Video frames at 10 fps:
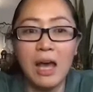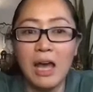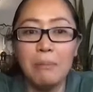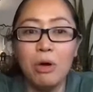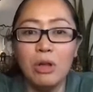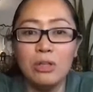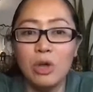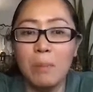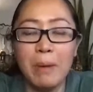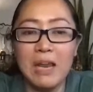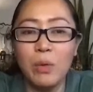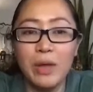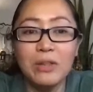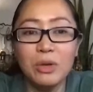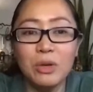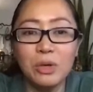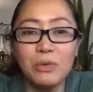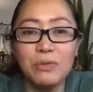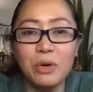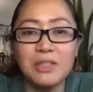I'm also a Palawenyo, so
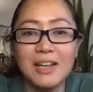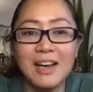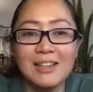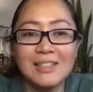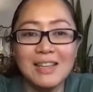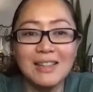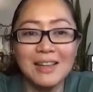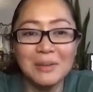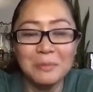of course I gotta say that.